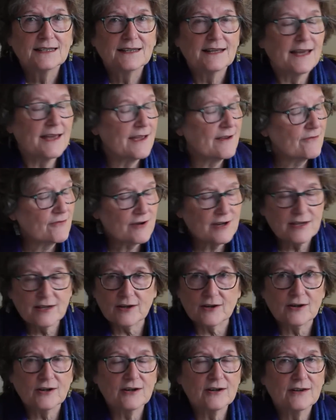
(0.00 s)
Every
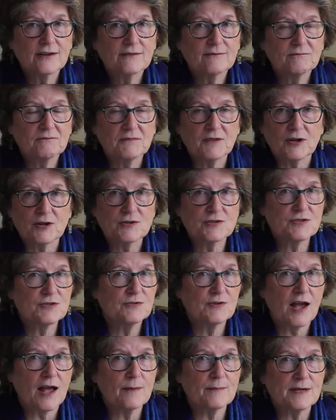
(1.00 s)
year there are
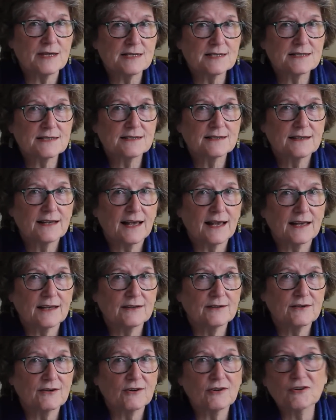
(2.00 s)
tsunamis
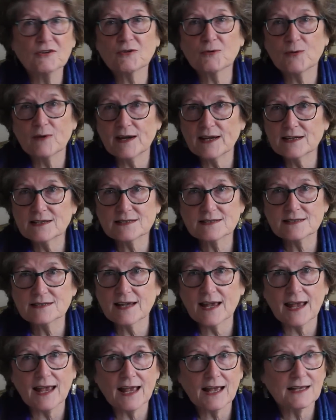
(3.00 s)
and earthquakes
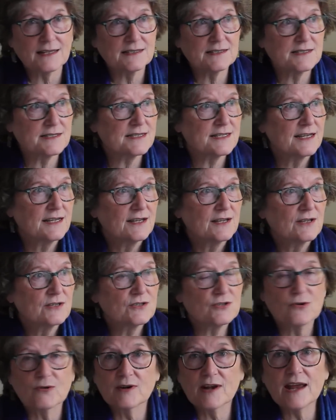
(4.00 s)
and
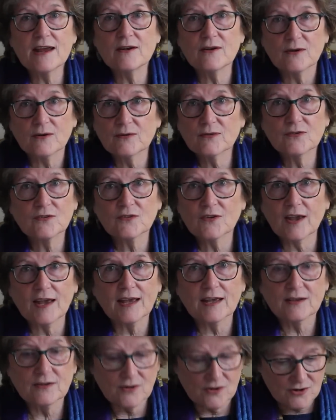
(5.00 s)
tornadoes
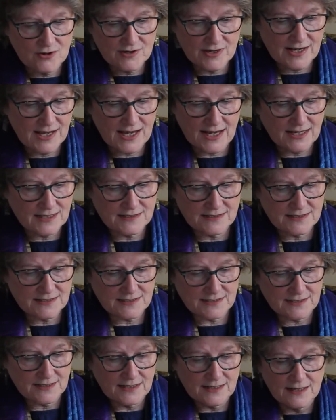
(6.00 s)
and
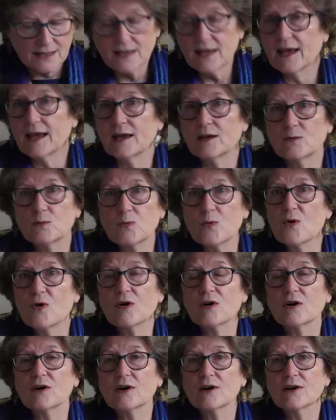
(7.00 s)
hurricanes and
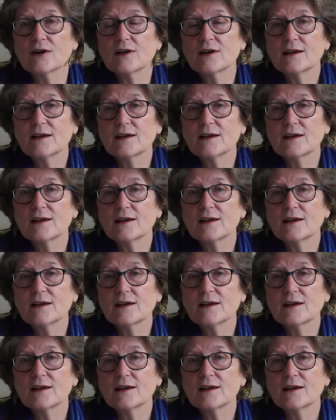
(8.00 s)
war